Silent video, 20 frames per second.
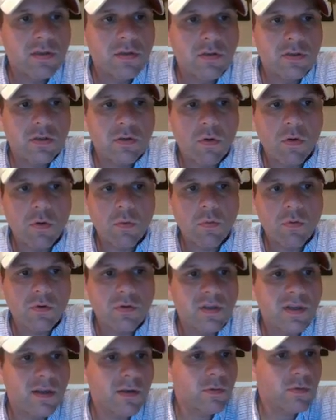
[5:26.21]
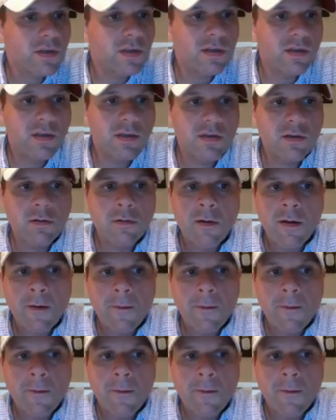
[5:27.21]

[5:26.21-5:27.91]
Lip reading: Star Wars, Hello Kitty,